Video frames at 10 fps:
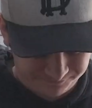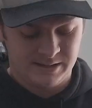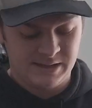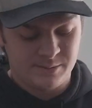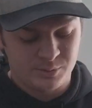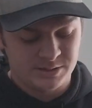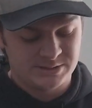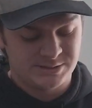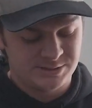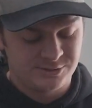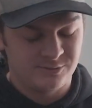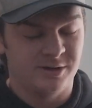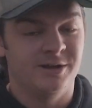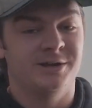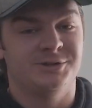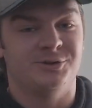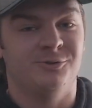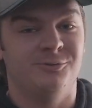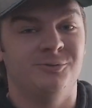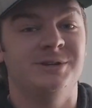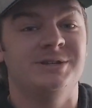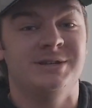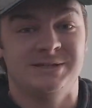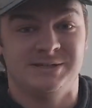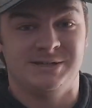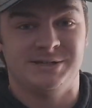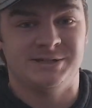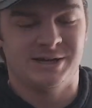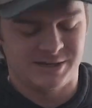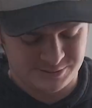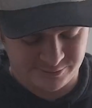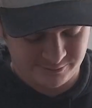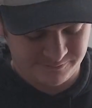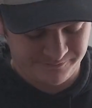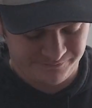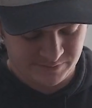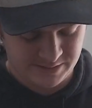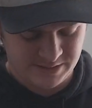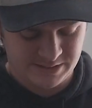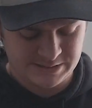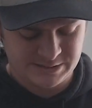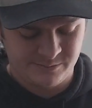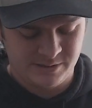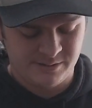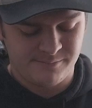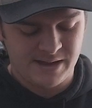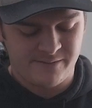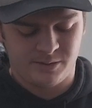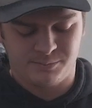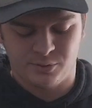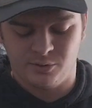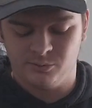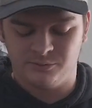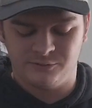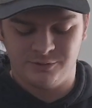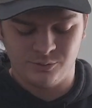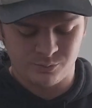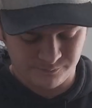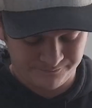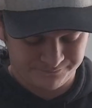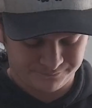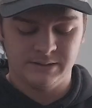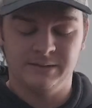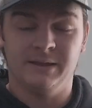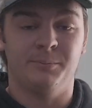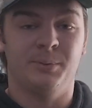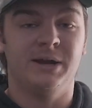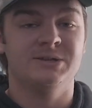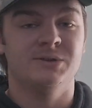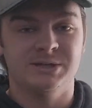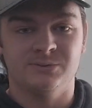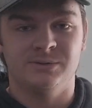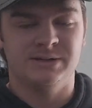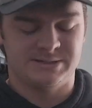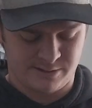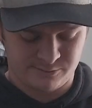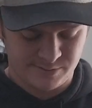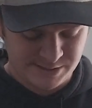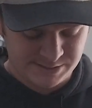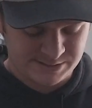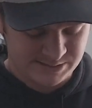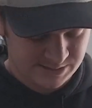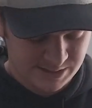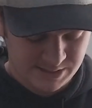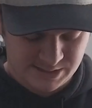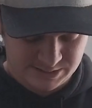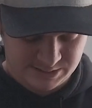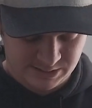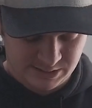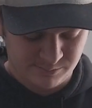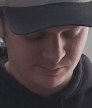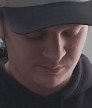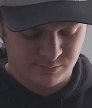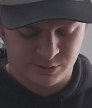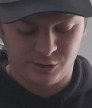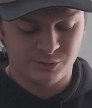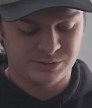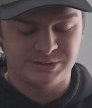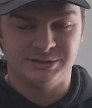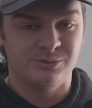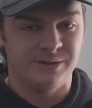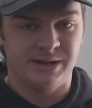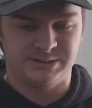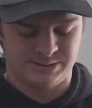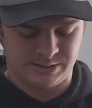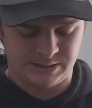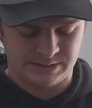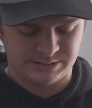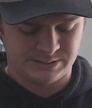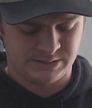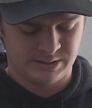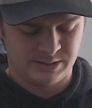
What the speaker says: And that brings us to our next drone, which is a DJI drone. And that's going to be the Mavic Pro 2. Now the price on this one is outrageous. It's going to come close to $2,000,